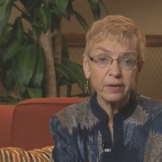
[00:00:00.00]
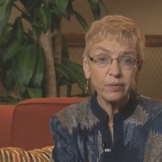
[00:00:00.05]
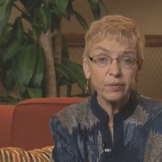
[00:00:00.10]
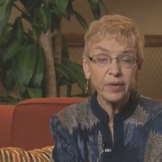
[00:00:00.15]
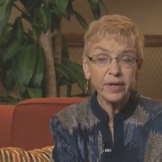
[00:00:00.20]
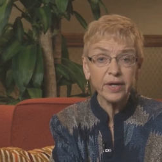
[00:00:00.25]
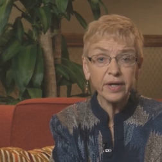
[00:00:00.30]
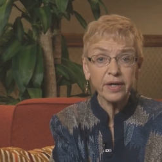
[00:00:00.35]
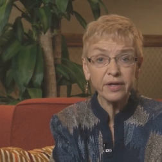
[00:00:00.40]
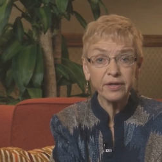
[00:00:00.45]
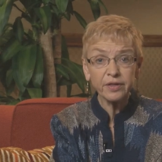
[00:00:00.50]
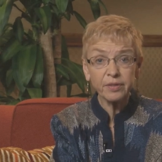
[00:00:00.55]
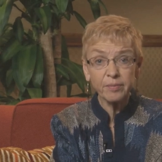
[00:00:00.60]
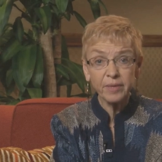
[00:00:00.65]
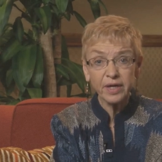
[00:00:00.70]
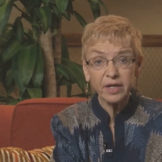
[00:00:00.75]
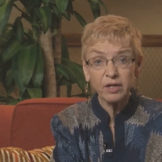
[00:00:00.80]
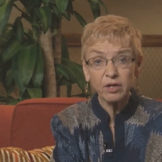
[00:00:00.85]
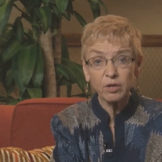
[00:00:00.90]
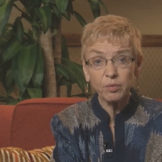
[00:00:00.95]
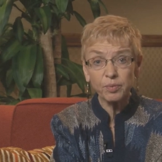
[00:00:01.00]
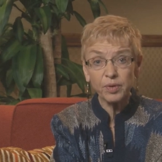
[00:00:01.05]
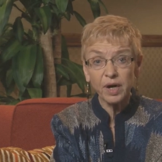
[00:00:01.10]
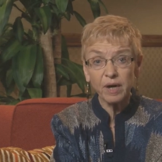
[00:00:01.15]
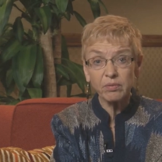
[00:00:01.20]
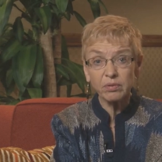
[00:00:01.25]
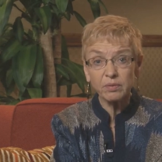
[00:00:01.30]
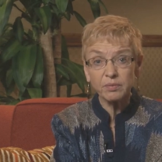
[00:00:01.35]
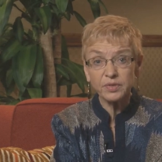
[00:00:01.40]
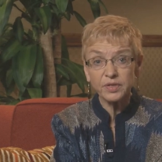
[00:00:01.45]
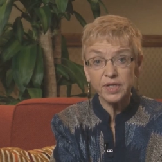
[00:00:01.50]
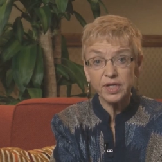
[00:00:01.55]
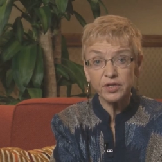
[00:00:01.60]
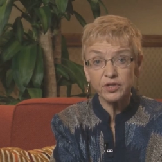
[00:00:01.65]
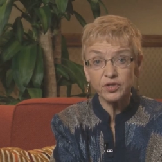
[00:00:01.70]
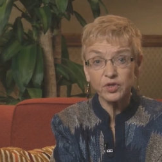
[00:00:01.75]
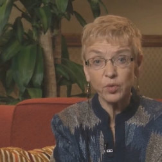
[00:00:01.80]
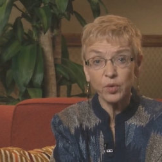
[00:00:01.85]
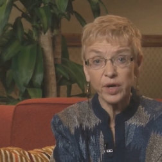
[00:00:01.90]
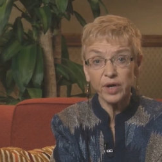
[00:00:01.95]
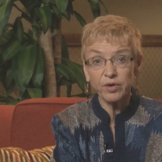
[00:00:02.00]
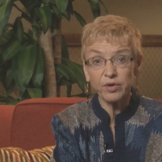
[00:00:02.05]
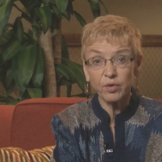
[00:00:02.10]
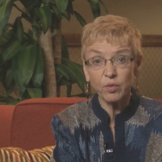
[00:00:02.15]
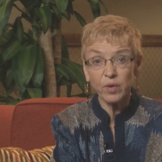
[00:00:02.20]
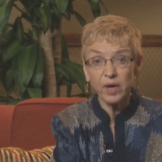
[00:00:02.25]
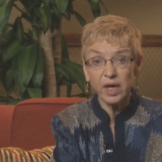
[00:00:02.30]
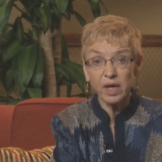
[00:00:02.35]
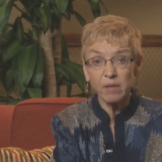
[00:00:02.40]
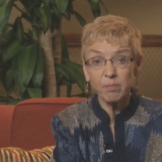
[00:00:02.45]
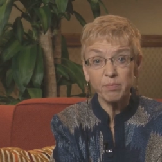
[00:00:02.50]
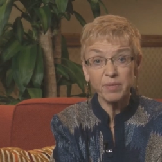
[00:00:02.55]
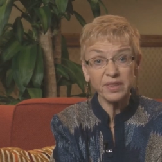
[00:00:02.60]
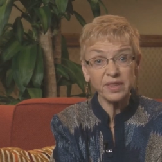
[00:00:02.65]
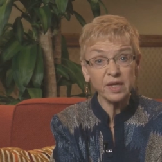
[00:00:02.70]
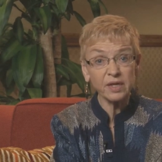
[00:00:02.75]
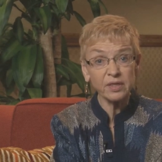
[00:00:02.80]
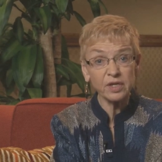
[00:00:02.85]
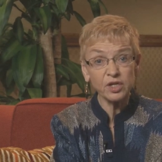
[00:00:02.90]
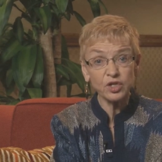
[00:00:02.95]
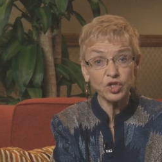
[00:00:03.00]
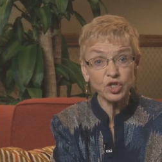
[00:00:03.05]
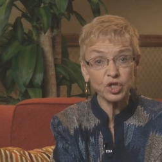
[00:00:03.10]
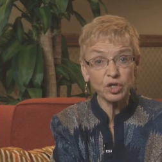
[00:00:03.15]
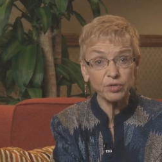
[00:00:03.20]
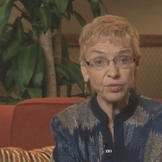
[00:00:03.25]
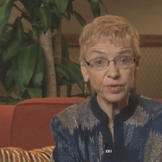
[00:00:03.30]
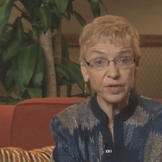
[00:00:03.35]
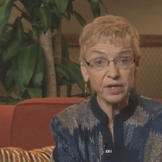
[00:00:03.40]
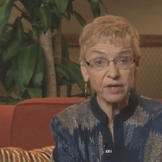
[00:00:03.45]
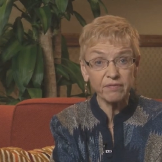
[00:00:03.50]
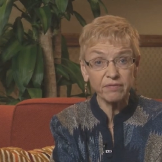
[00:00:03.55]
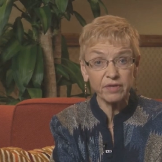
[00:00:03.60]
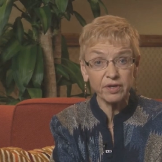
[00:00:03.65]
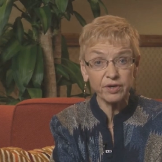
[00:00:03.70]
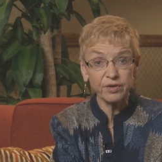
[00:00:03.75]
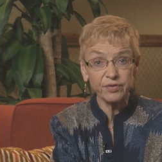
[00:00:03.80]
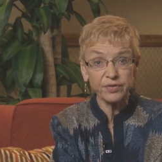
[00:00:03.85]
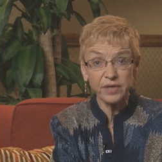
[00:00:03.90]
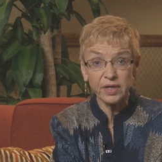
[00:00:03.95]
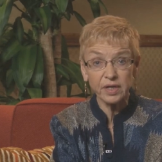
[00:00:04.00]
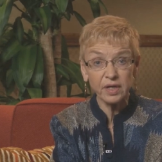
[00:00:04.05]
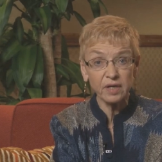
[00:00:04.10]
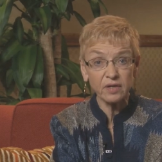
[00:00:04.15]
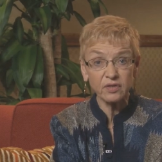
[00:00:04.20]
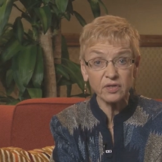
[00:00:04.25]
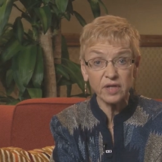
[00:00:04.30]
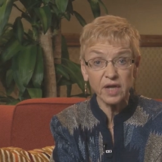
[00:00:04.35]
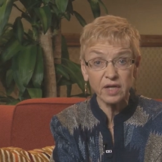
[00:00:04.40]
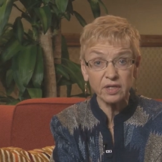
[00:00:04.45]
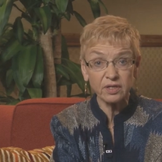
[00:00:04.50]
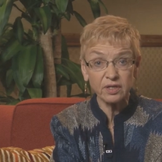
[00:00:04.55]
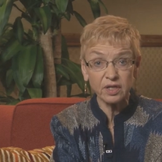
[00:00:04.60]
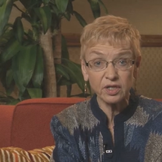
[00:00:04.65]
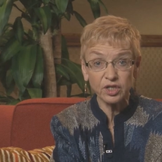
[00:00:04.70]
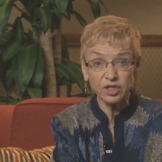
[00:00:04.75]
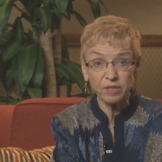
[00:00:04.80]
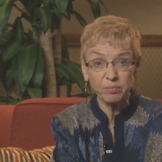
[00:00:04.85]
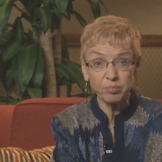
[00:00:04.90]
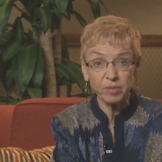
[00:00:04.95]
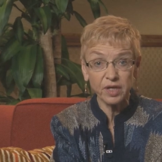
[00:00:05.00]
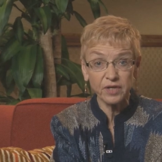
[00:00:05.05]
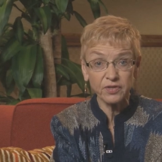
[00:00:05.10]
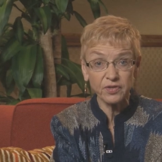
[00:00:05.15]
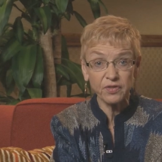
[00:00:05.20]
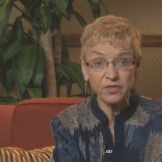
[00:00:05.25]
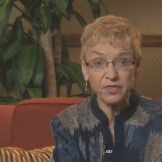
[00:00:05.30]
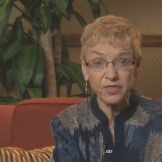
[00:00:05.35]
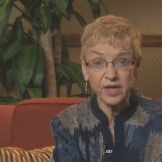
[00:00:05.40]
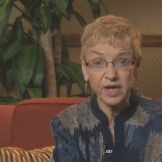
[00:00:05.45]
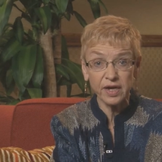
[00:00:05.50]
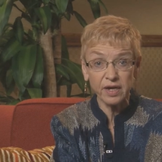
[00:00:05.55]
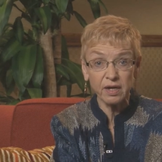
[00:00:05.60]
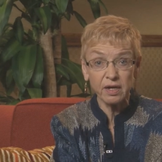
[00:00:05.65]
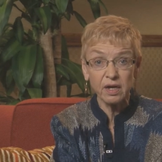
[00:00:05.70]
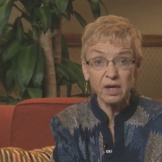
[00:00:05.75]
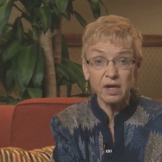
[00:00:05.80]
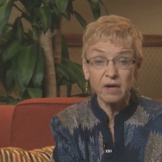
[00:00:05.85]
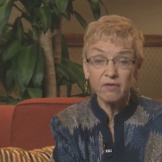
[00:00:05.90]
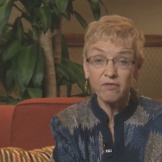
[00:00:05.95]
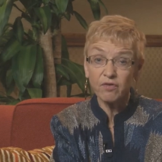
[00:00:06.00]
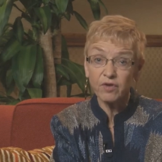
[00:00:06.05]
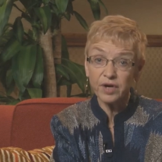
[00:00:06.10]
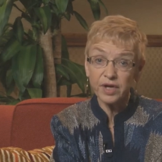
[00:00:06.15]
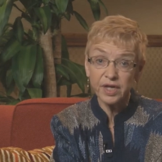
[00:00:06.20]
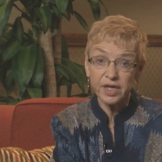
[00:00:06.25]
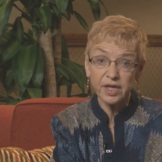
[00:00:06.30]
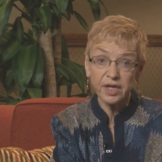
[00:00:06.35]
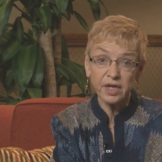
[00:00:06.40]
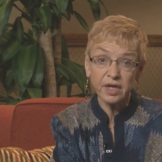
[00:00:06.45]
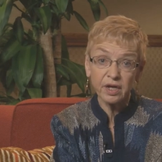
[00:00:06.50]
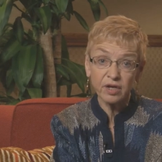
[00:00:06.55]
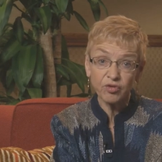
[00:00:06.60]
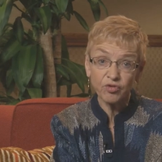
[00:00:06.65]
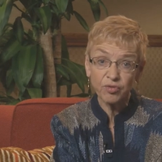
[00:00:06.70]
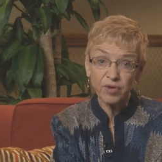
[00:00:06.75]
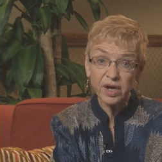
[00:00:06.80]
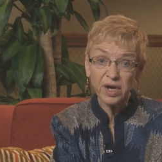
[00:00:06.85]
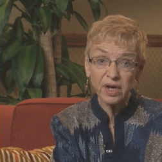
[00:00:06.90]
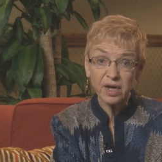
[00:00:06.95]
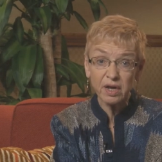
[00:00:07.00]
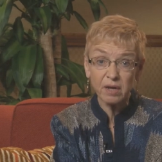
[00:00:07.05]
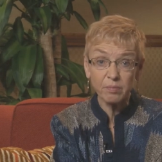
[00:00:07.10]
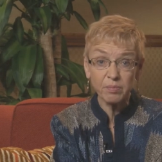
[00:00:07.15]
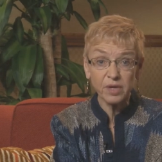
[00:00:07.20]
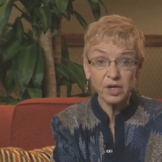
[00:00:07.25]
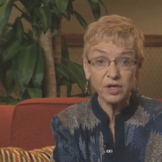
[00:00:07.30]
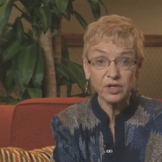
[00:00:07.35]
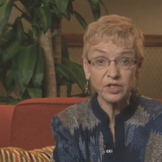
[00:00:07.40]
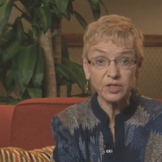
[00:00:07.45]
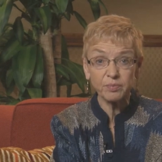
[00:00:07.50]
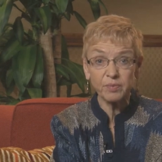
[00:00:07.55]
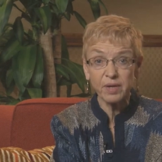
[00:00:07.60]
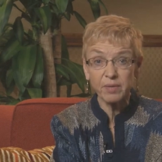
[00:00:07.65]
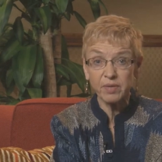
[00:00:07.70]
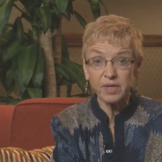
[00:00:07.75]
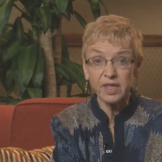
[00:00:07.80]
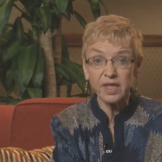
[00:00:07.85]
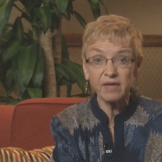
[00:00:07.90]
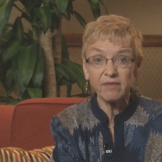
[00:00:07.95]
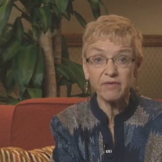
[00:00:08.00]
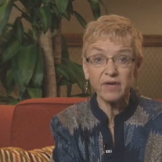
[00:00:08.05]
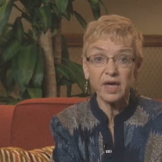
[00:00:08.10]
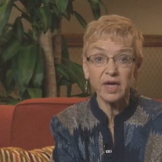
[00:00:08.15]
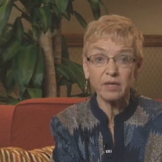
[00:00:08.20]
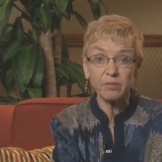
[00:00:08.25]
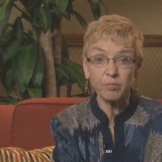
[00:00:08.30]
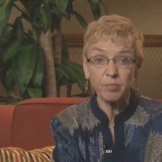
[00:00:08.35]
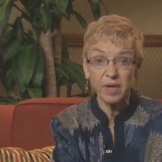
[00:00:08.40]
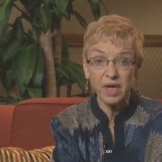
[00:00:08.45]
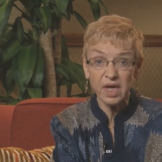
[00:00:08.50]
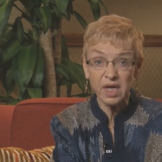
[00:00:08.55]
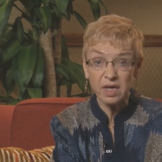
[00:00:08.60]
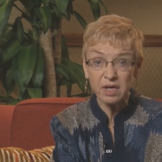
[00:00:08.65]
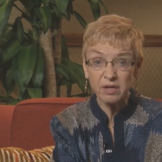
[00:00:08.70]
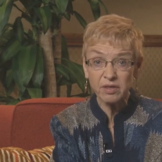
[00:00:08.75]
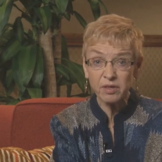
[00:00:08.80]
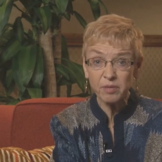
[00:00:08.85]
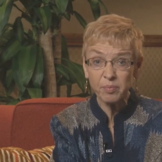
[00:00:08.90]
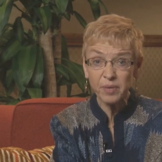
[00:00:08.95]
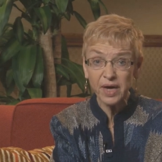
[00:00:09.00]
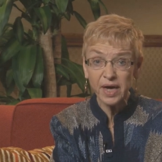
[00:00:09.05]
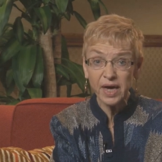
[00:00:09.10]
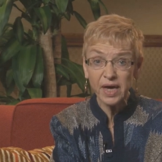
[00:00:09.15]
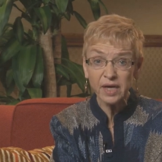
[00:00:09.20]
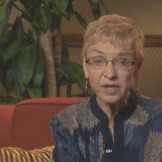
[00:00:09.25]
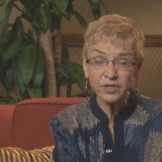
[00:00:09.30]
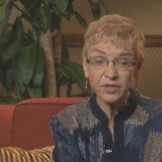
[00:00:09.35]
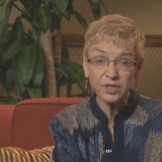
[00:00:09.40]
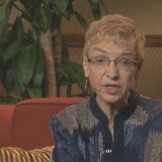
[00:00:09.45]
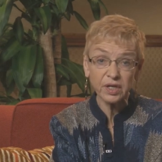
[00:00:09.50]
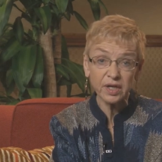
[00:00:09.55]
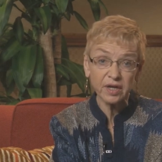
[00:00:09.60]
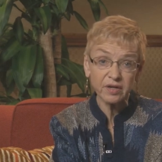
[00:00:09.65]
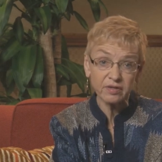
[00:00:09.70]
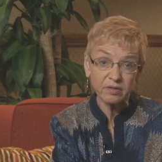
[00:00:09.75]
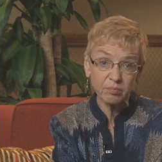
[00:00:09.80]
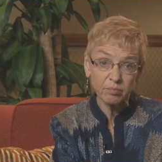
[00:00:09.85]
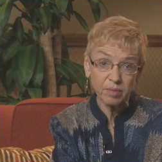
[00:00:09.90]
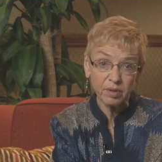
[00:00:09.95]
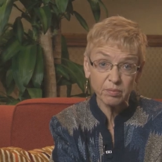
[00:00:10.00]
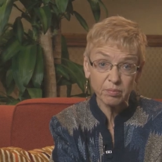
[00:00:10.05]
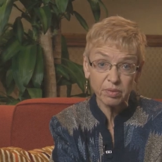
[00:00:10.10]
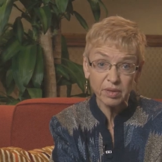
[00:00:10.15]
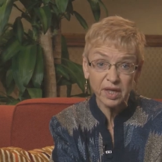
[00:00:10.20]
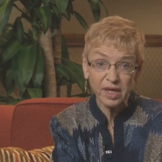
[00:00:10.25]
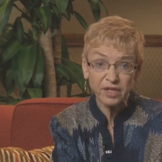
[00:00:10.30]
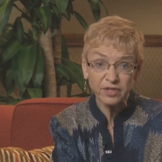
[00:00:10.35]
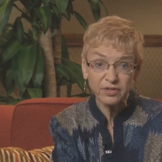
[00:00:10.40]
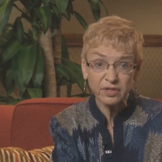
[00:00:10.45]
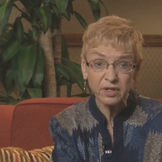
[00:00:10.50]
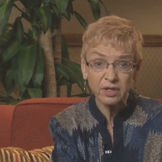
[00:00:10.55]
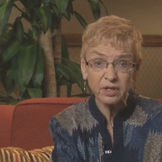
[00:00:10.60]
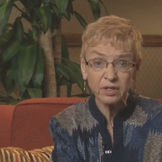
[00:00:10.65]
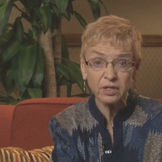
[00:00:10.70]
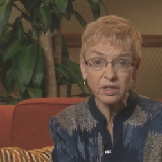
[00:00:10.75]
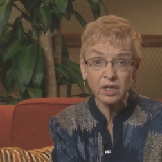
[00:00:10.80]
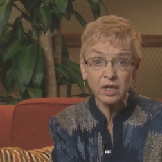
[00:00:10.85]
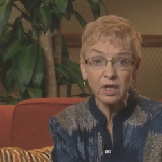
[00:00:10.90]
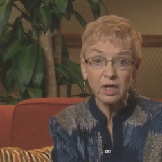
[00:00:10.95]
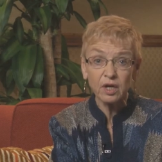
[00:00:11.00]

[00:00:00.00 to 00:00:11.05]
well, the medical problems get squared away, but then these children have learned that it's not such a pleasant thing for eating and drinking, because maybe they've had pain in the past, it hasn't been pleasant,